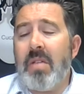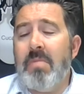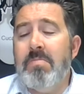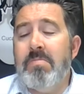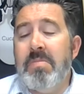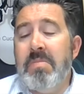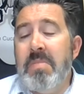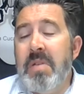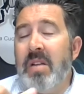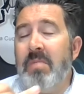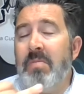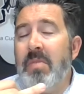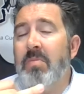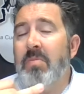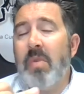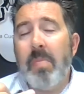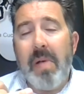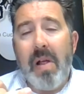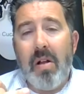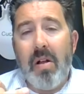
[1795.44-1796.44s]
Minimum
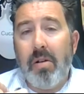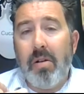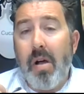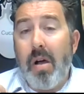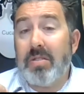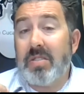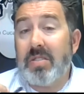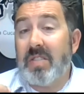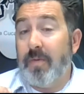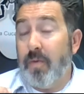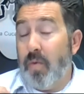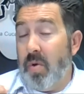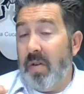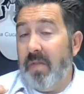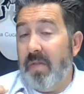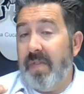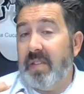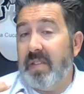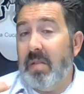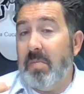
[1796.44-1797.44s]
repair cost is
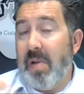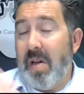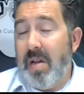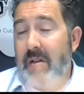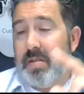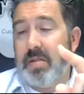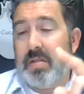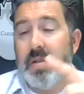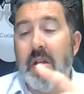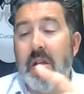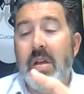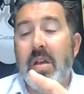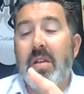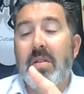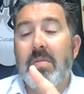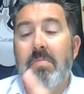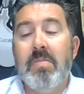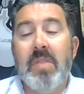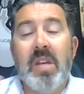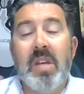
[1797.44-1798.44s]
$450.
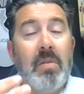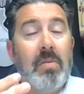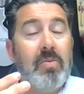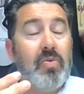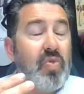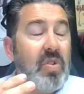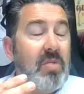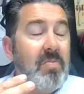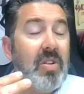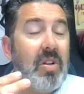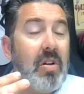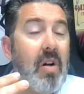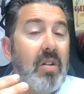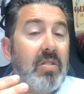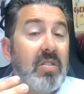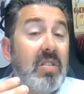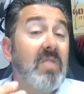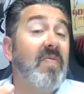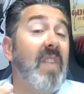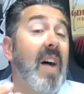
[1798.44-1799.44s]
Minimum treatment
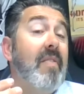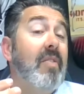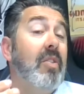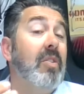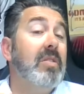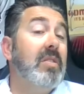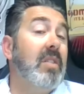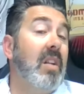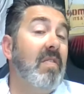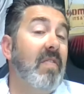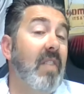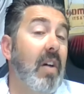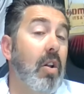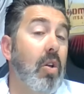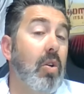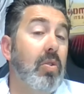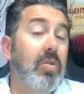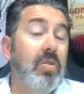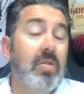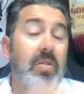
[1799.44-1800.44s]
cost is
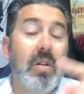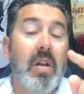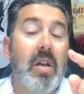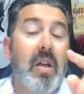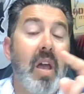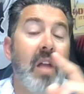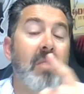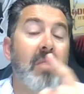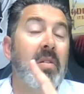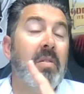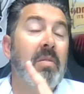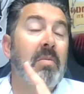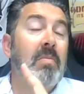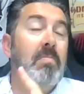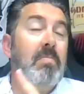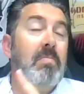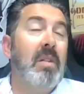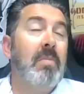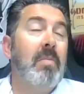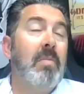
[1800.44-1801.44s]
$575, and
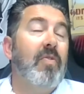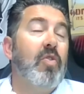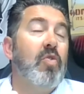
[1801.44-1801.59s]
minimum